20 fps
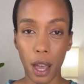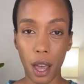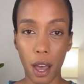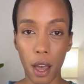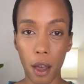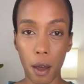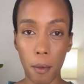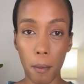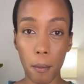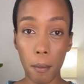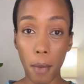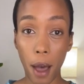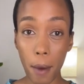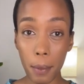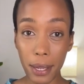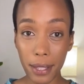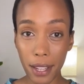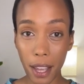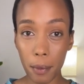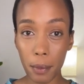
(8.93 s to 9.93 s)

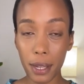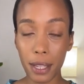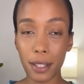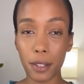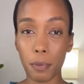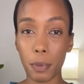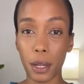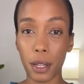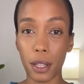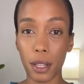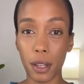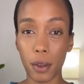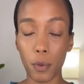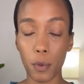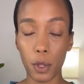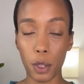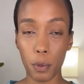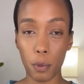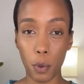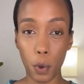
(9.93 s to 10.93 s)
mommy tummies, but
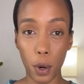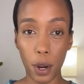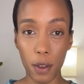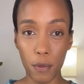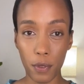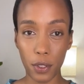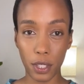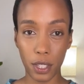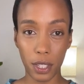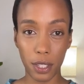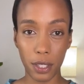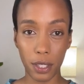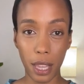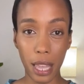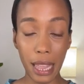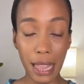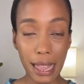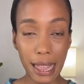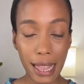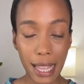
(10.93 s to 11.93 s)
with more emphasis,
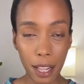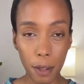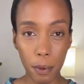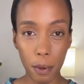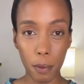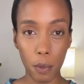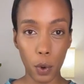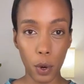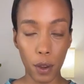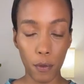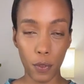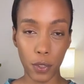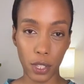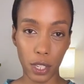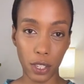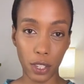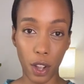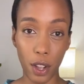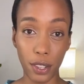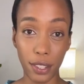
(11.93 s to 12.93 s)
a little bit more
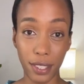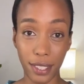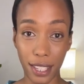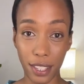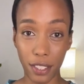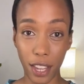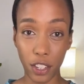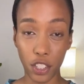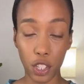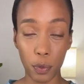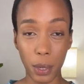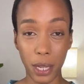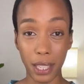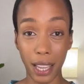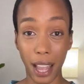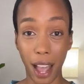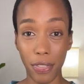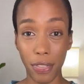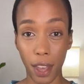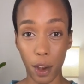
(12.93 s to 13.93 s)
emphasis on C-section, because
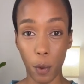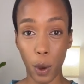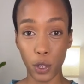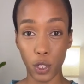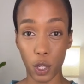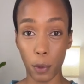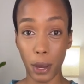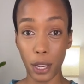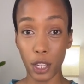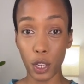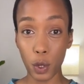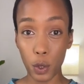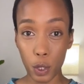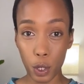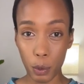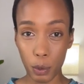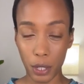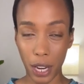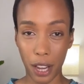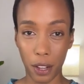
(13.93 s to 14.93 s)
I got that question on my
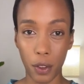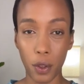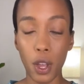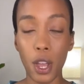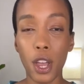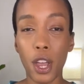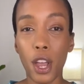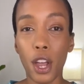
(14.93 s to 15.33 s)
YouTube channel.